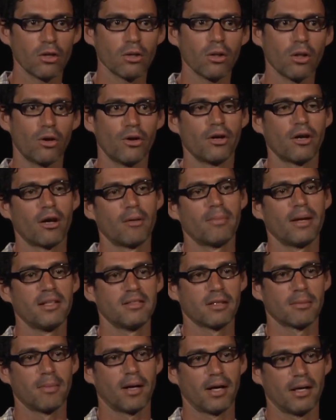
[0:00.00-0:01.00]
Learn our
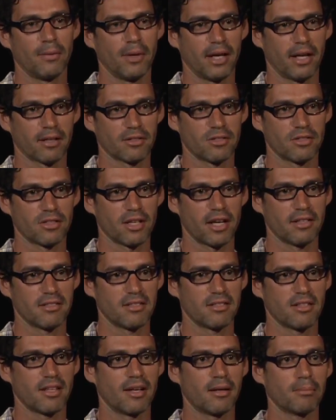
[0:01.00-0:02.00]
basic body weight
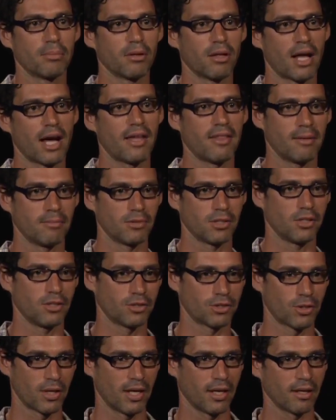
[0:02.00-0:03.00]
exercises and then apply them to
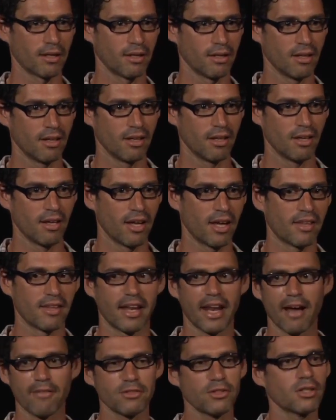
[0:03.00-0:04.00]
your training. And
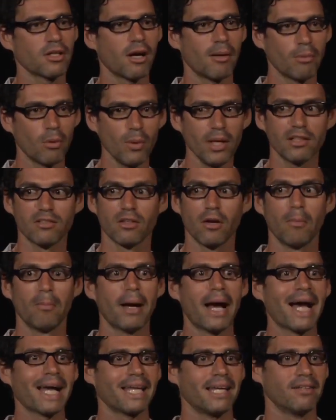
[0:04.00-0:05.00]
then after a couple weeks, go
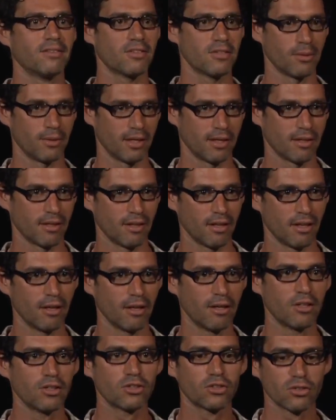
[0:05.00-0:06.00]
back into it.
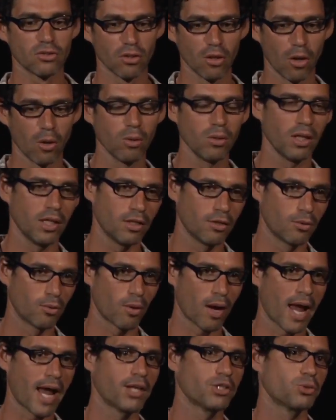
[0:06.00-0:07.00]
Slowly,
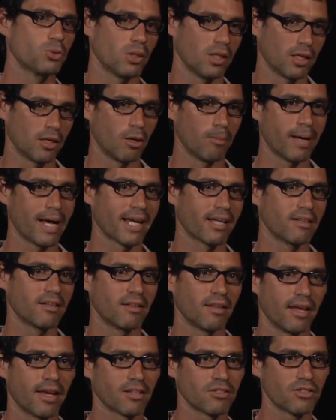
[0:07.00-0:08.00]
gradually go back into
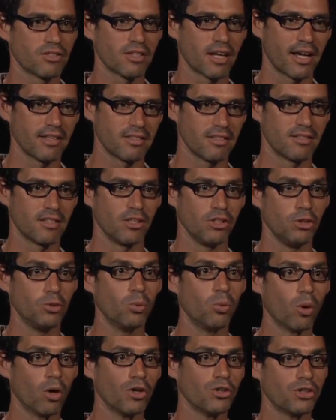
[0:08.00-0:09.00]
the exercises that you
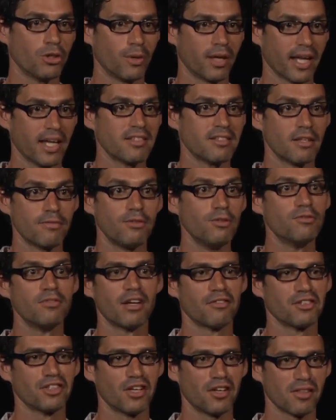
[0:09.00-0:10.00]
were doing as if you've
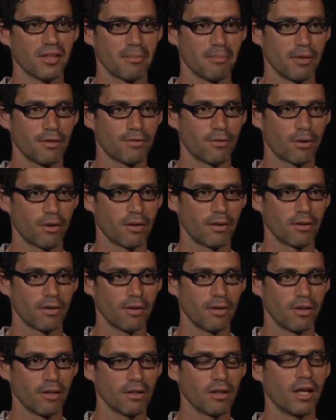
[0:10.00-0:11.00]
never done them before.
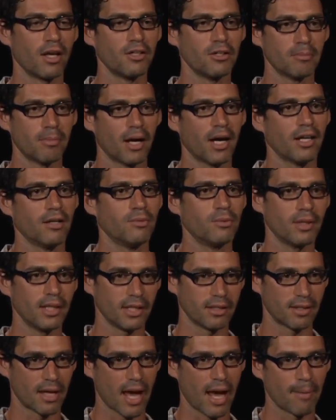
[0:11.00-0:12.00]
Let your body
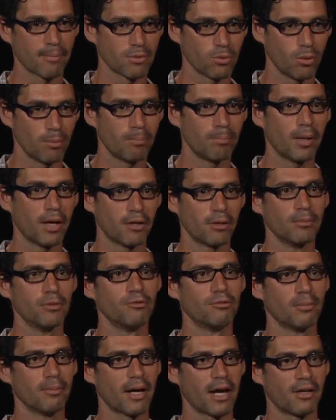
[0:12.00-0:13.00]
readapt to a better
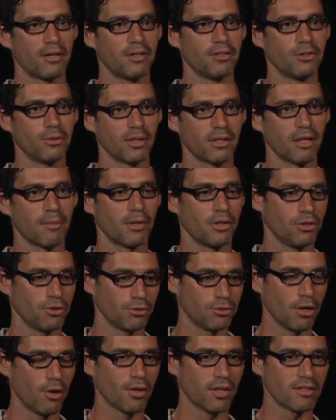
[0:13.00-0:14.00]
movement pattern in doing them, and you'll
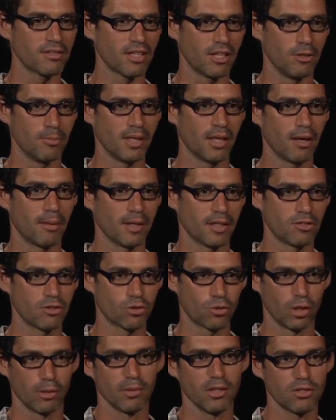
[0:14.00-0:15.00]
notice that you become
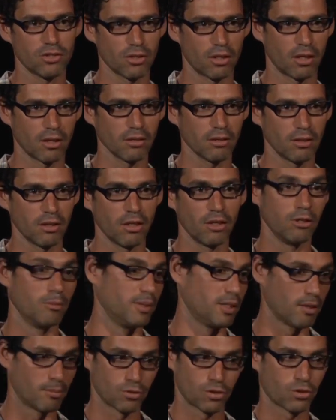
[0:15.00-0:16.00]
extremely strong. You'll
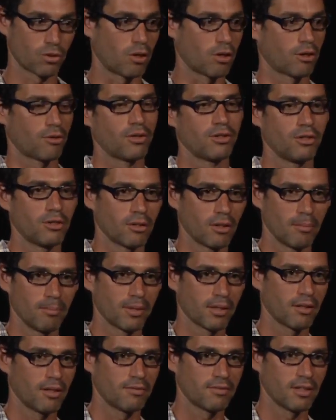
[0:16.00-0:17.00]
become stronger in your
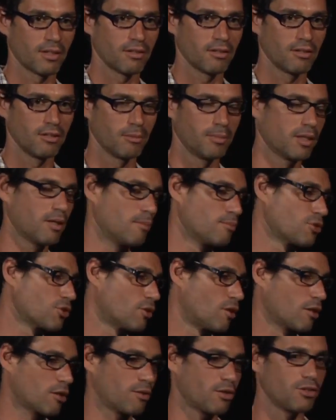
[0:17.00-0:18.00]
Olympic lifting. You'll become
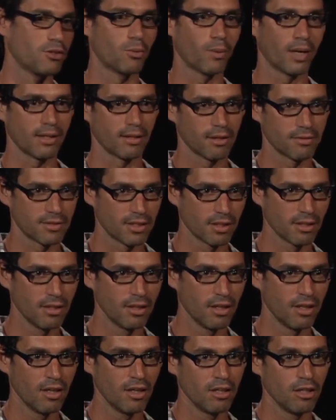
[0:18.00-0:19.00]
stronger in your weightlifting.
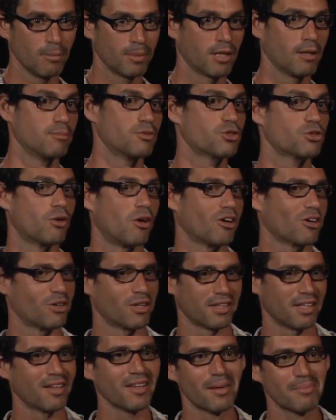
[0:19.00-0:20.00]
You'll become stronger
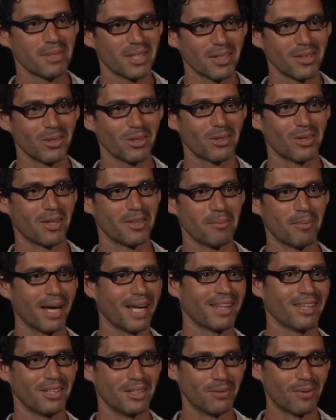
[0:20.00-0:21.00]
on the elliptical or on the
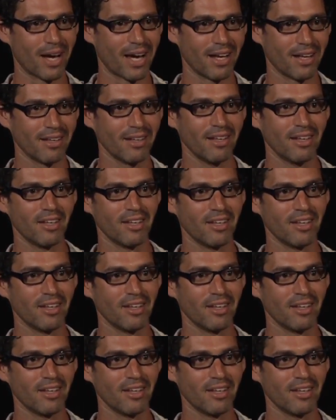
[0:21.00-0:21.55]
bike that you're riding.